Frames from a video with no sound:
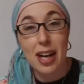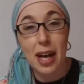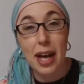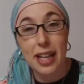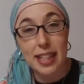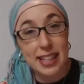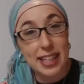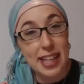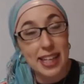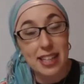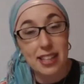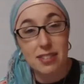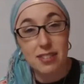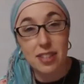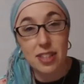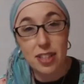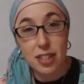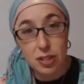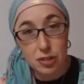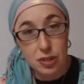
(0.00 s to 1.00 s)
at the end of
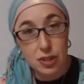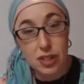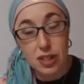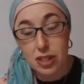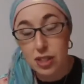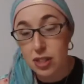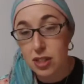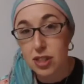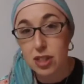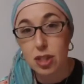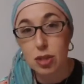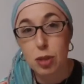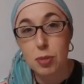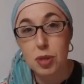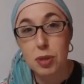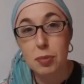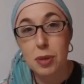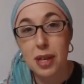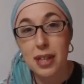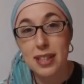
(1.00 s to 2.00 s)
this or in the
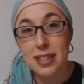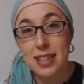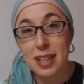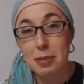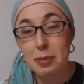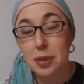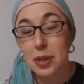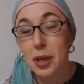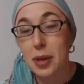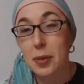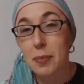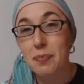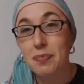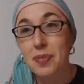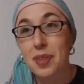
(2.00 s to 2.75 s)
description box down below.